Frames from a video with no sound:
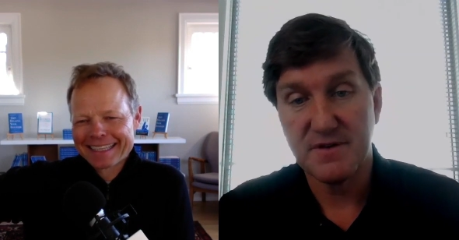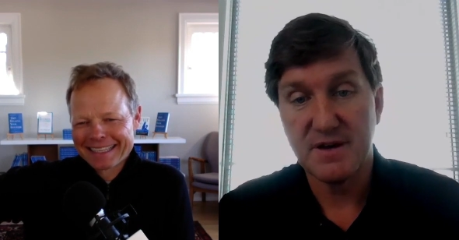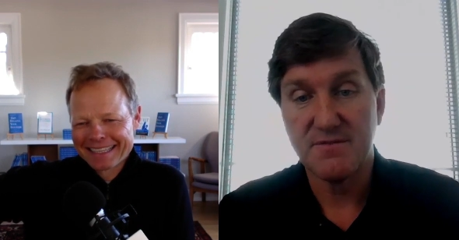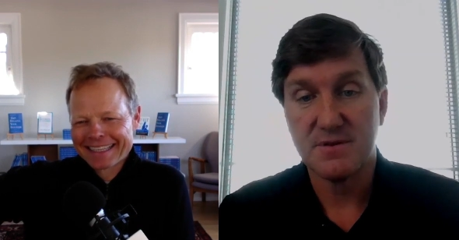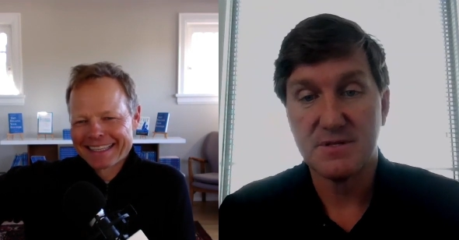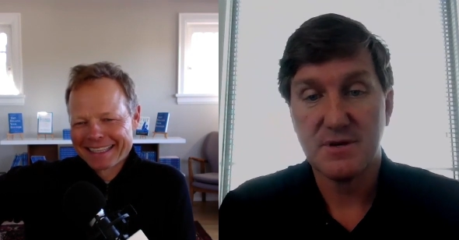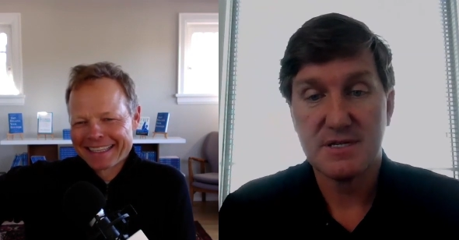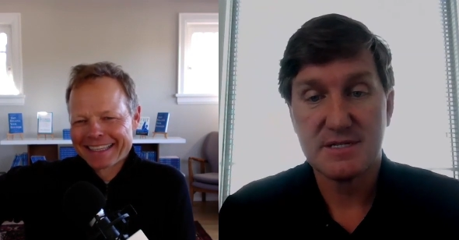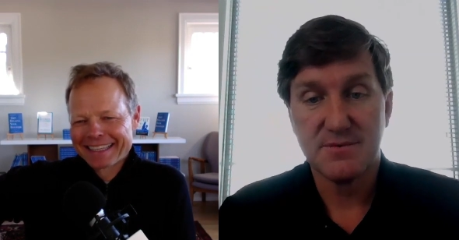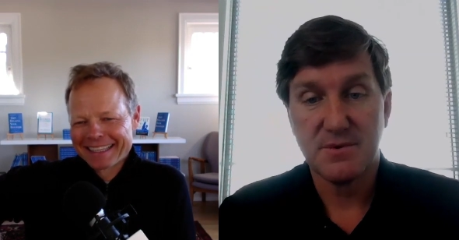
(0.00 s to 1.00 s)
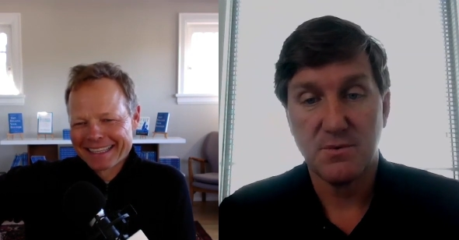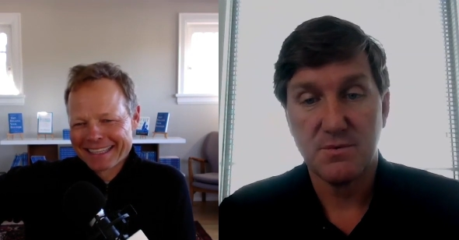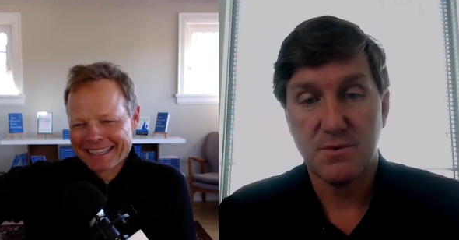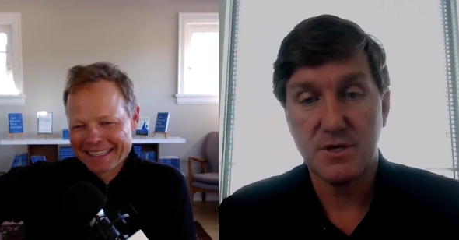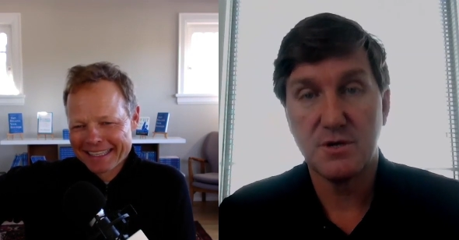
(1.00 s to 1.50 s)
Speaker 1: the favor. And so I said, well,
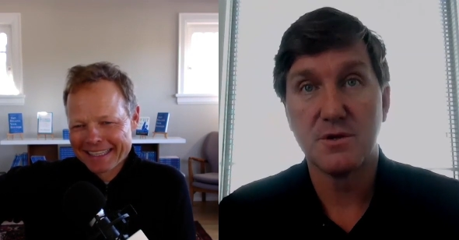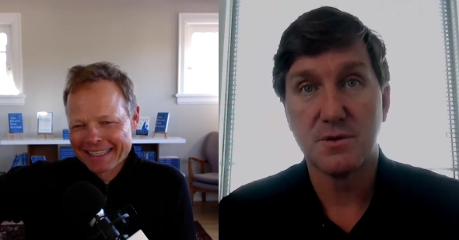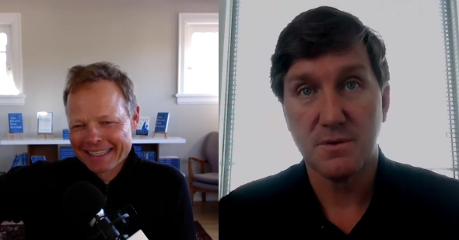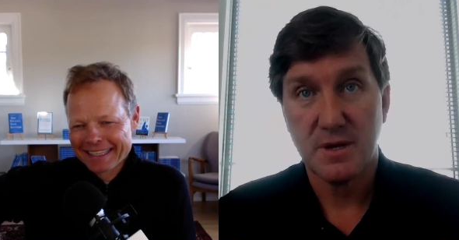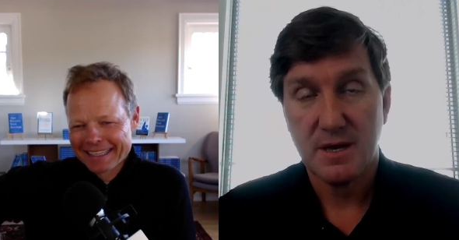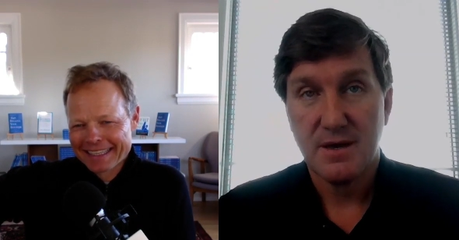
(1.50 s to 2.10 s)
what do you do?